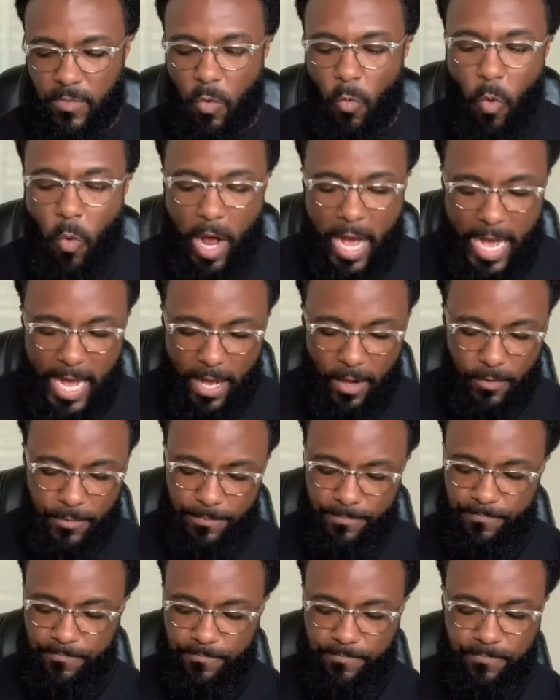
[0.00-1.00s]
Wow.
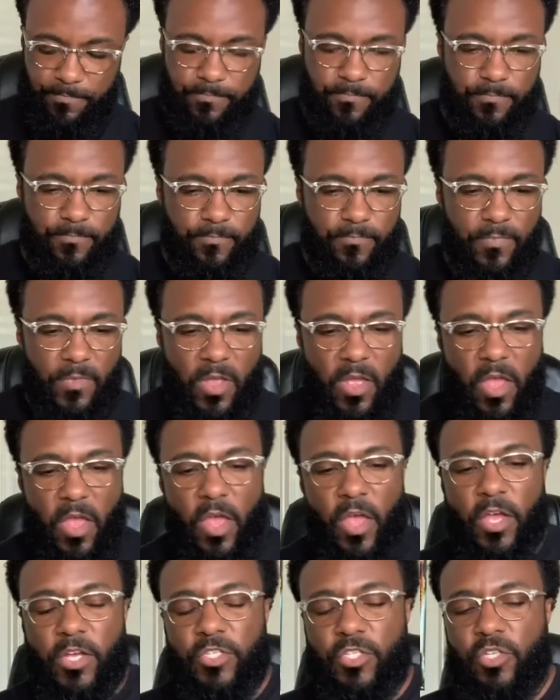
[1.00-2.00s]

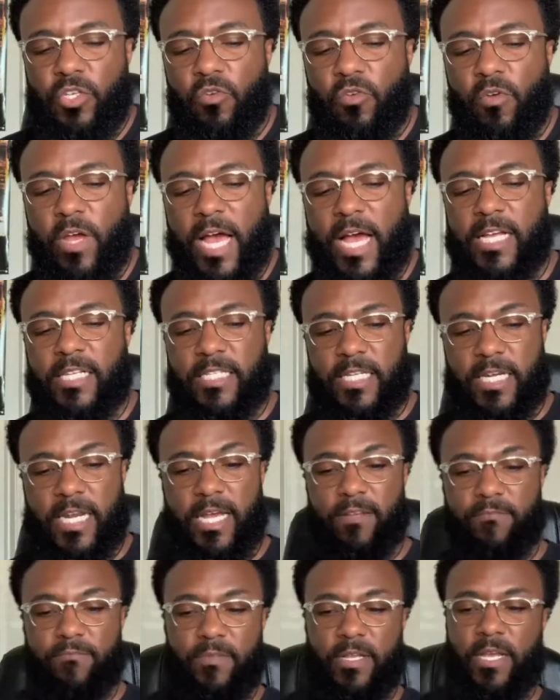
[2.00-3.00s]
So you guys, and
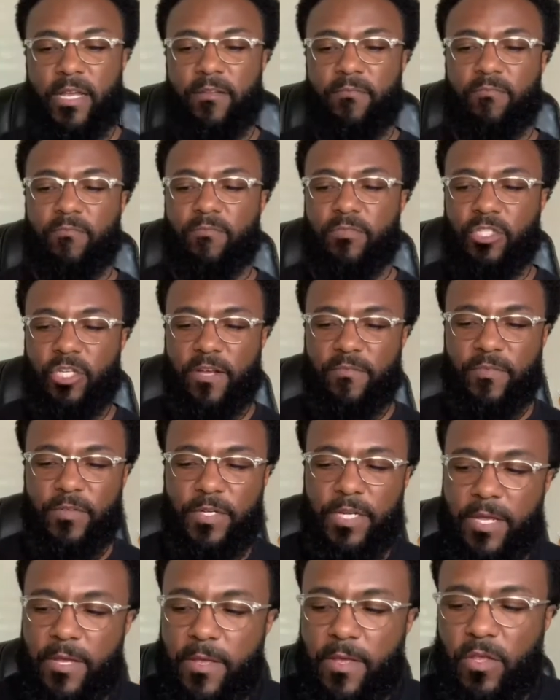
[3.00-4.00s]
I
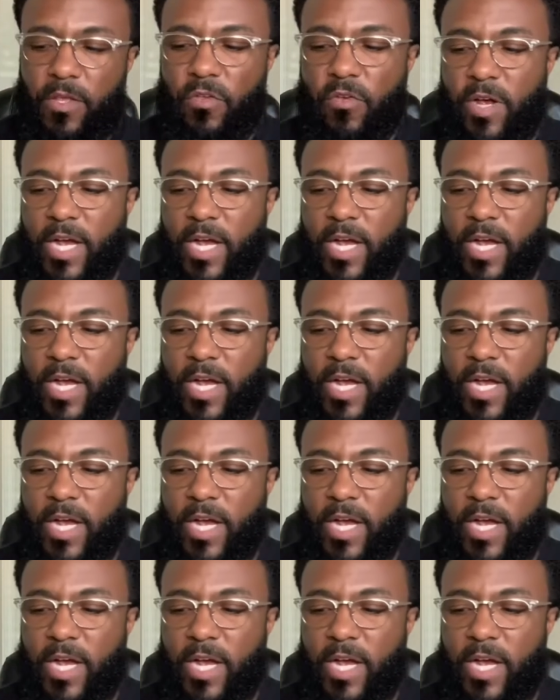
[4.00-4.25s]
shuffled, you